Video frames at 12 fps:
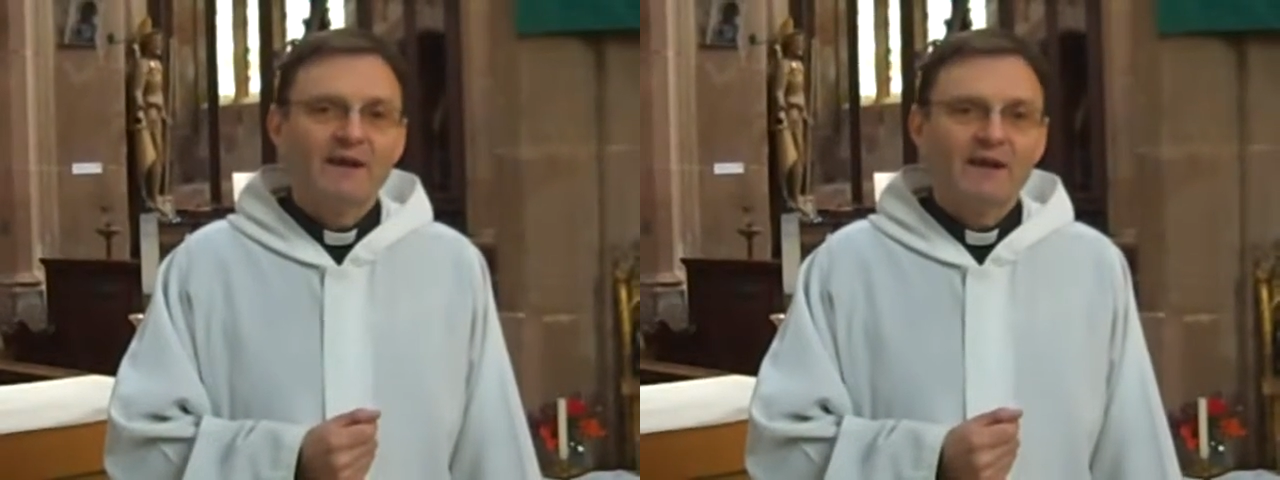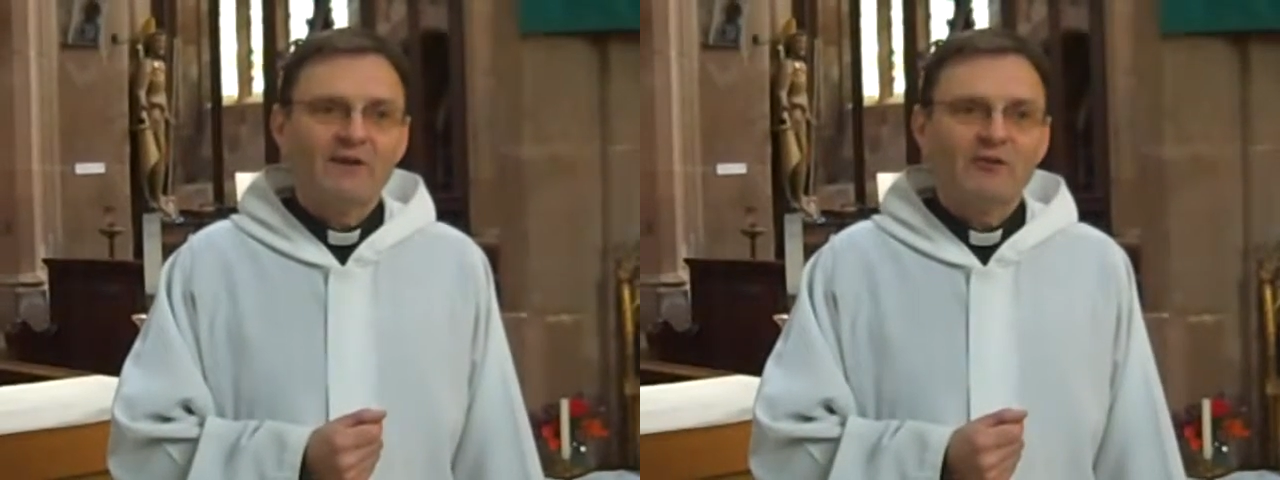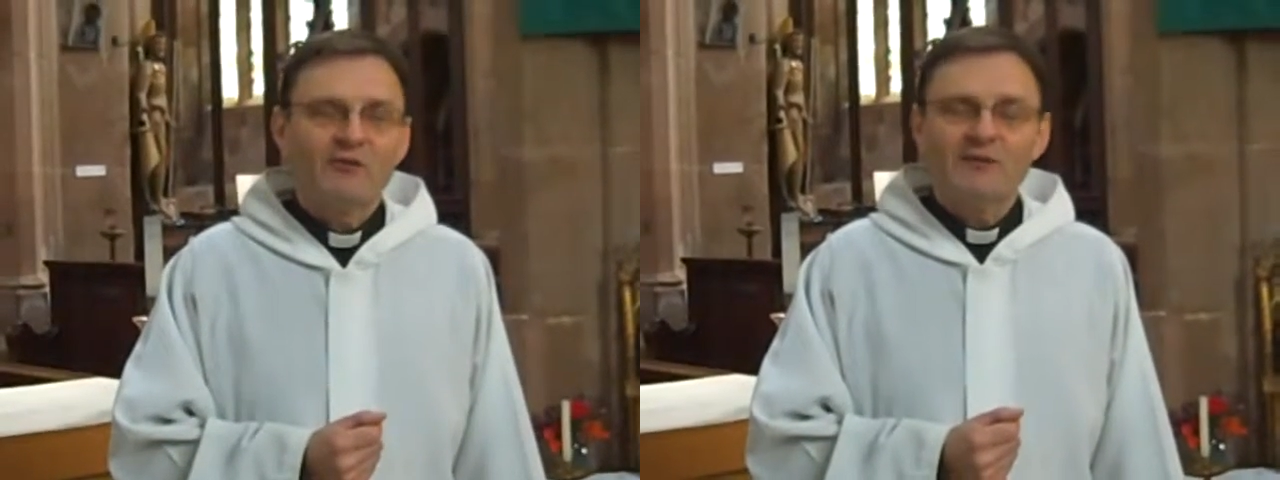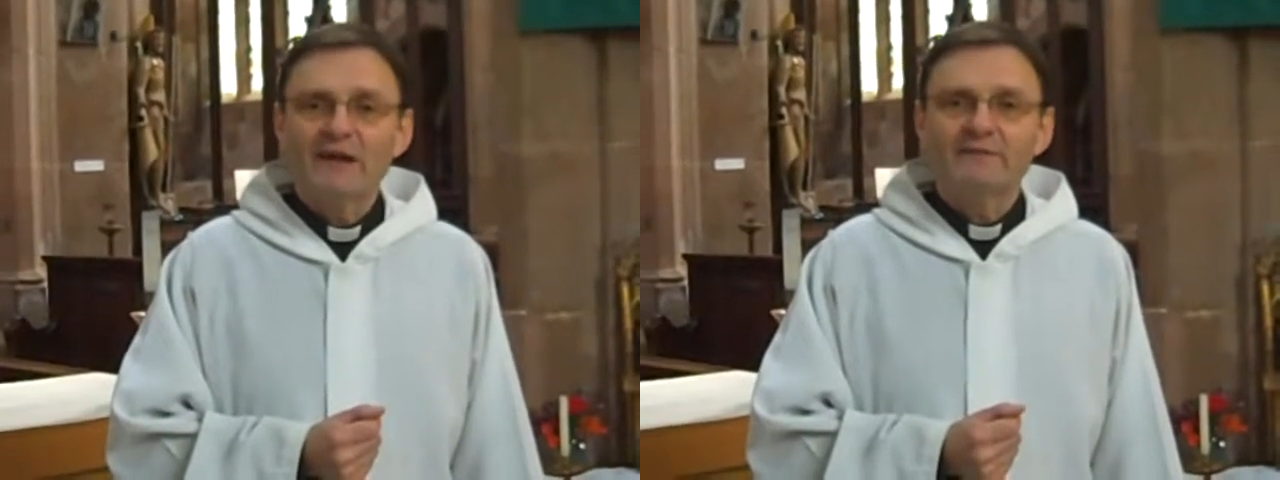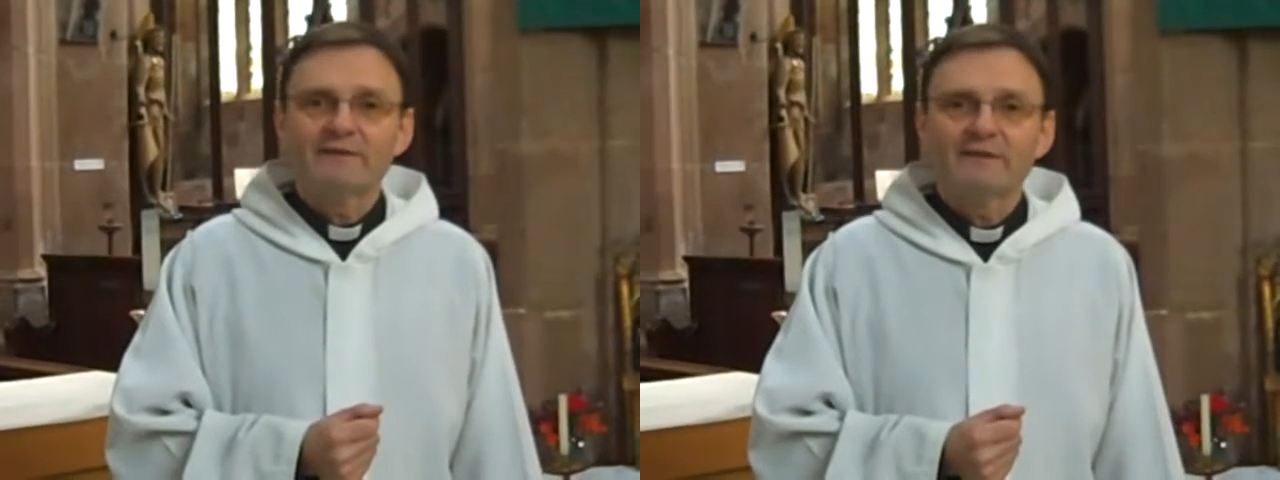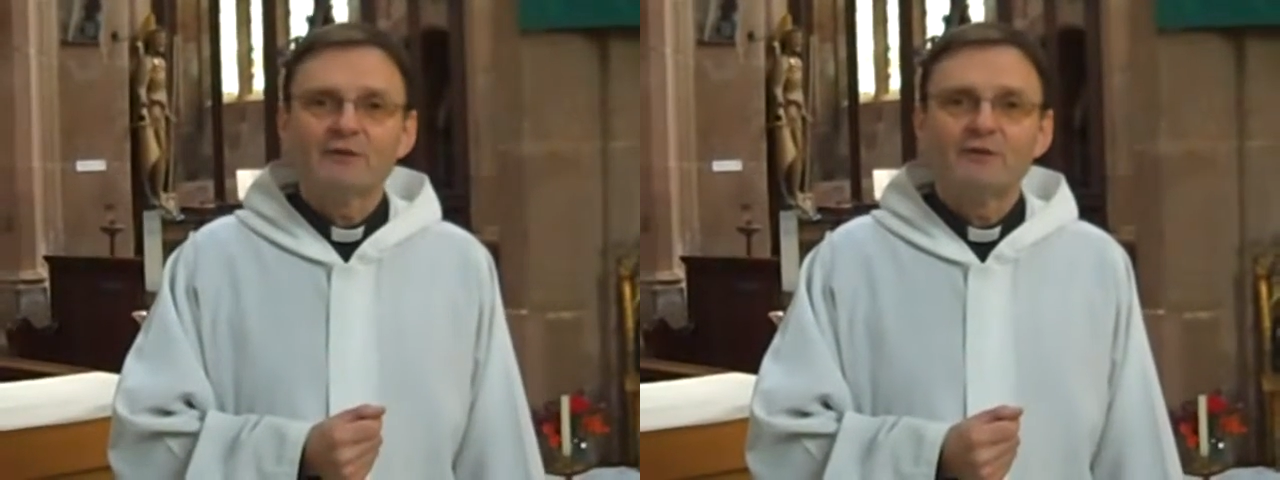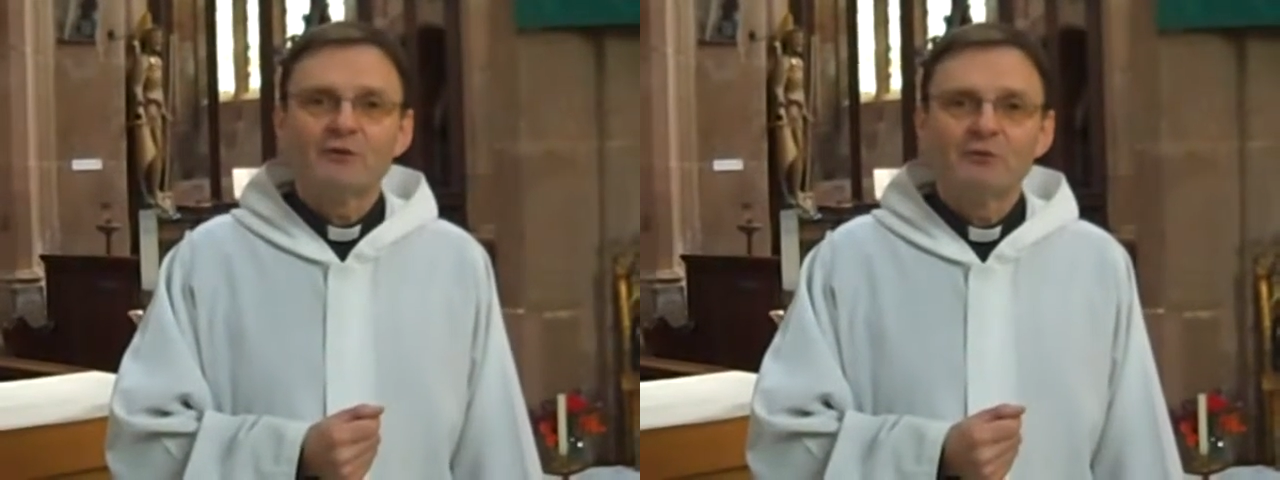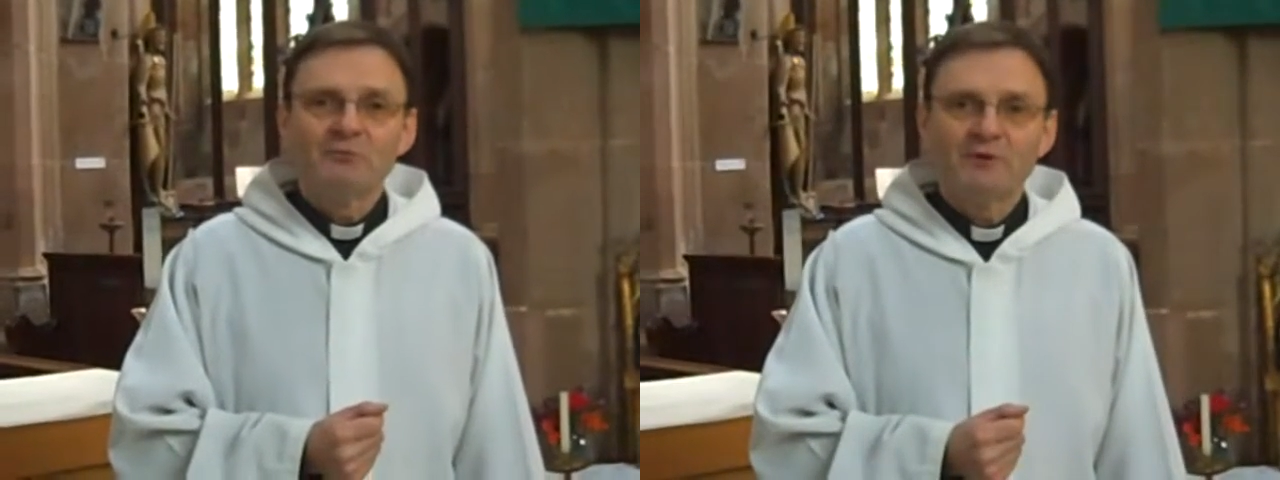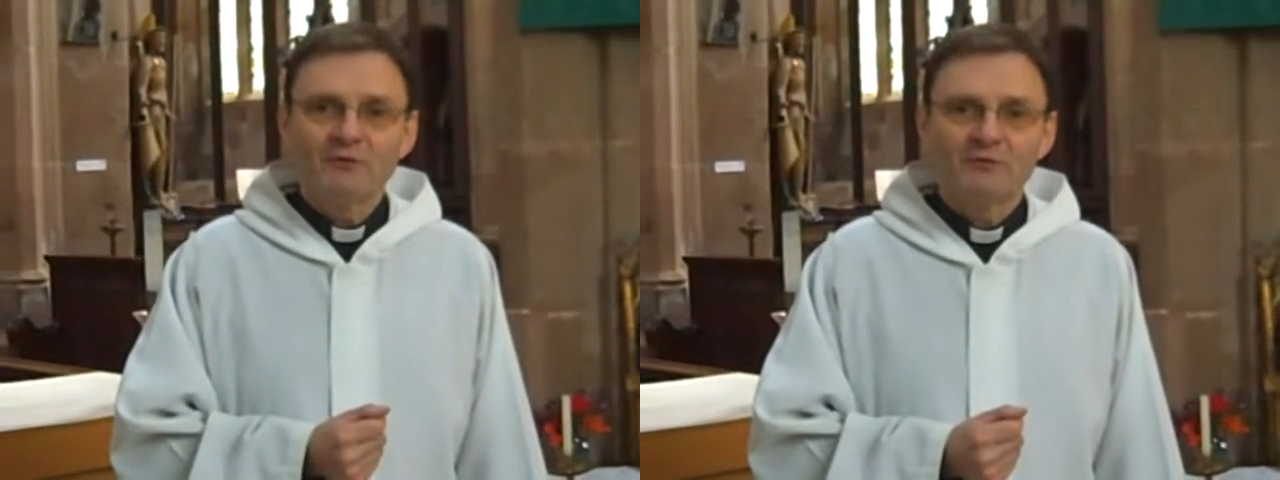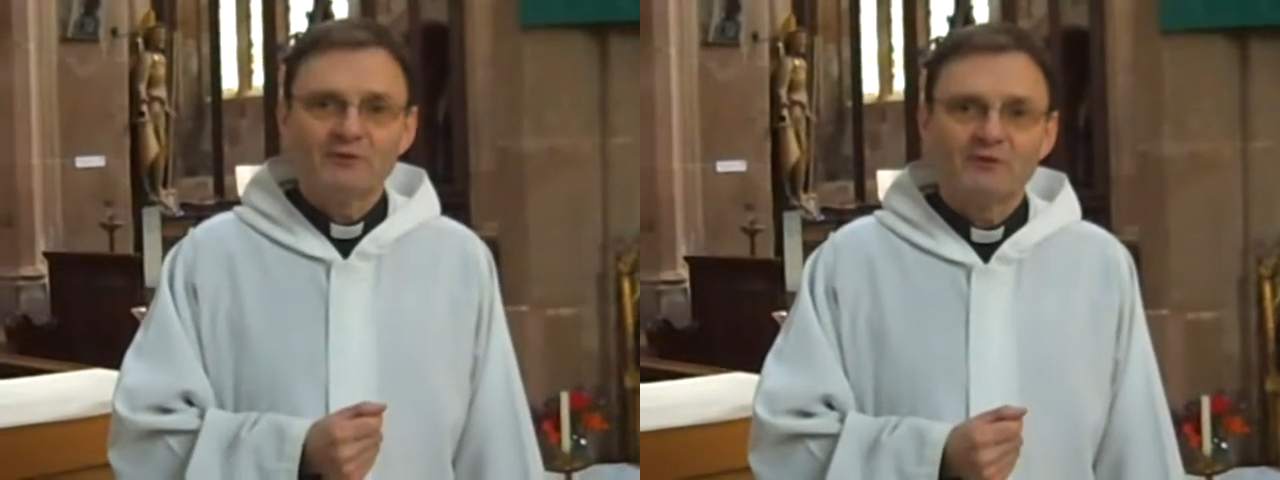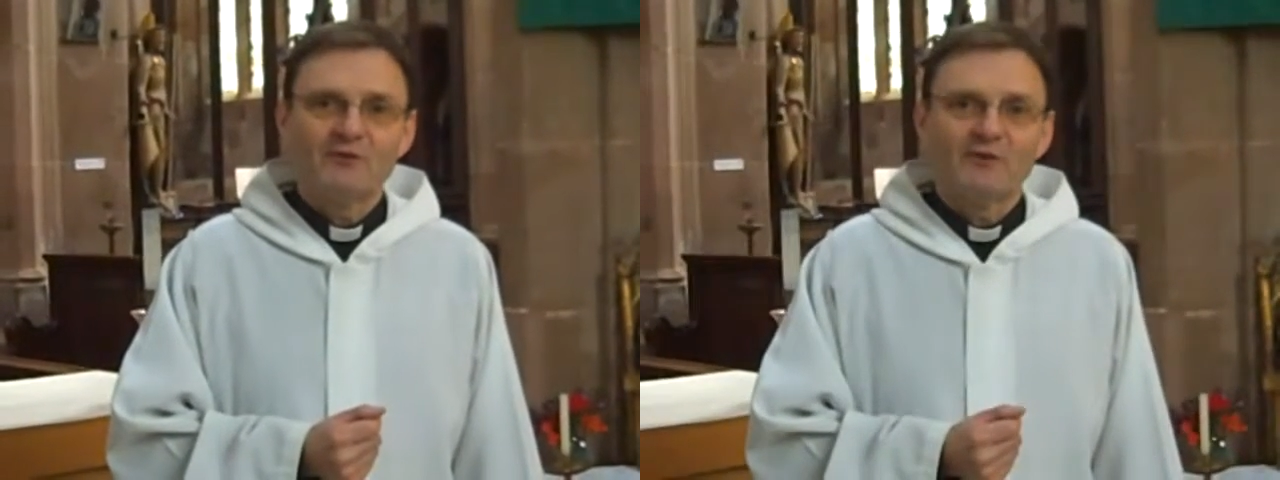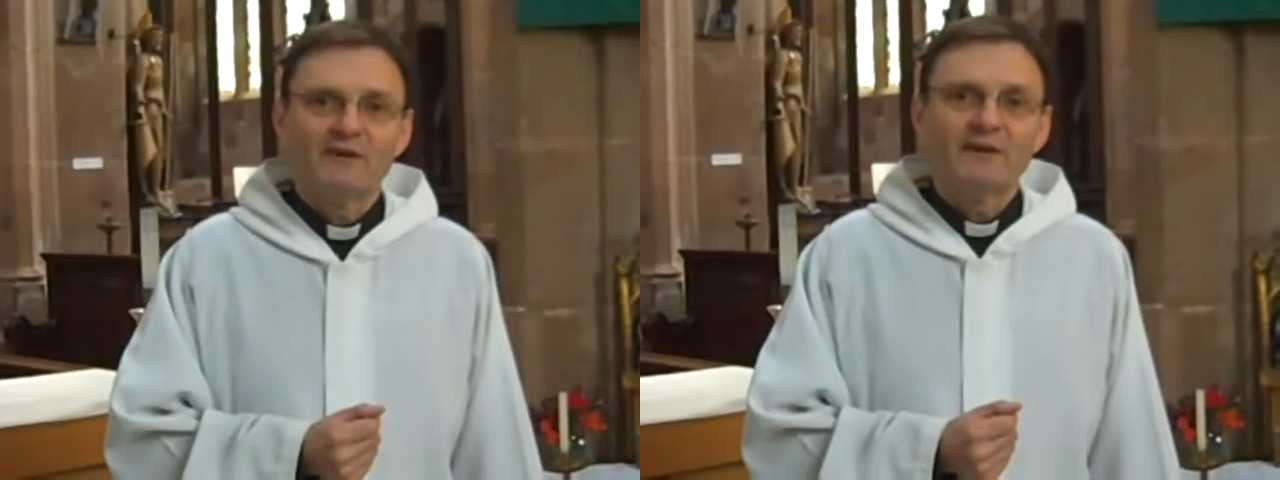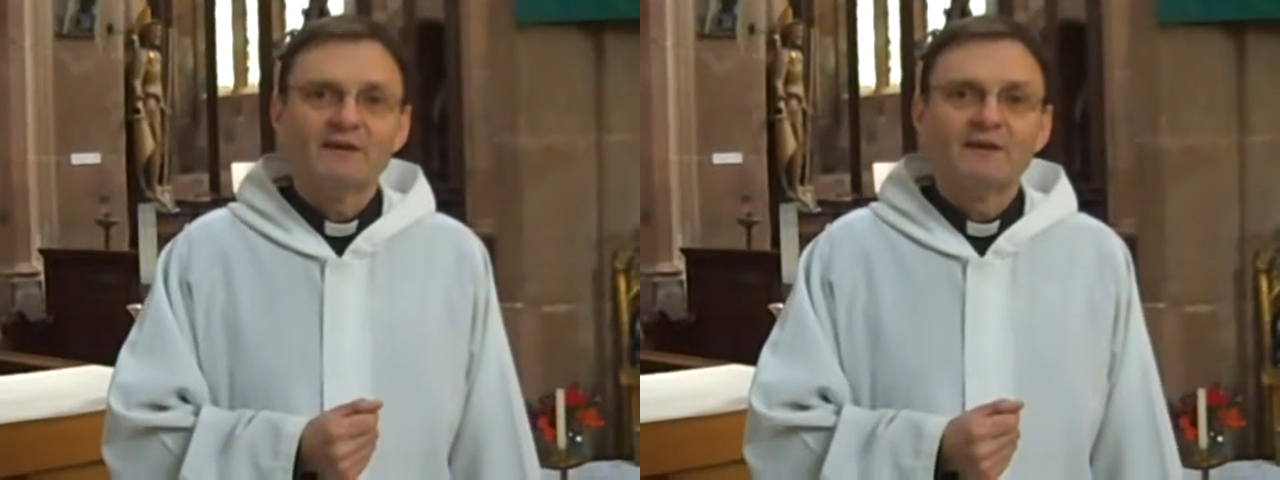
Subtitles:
a static community.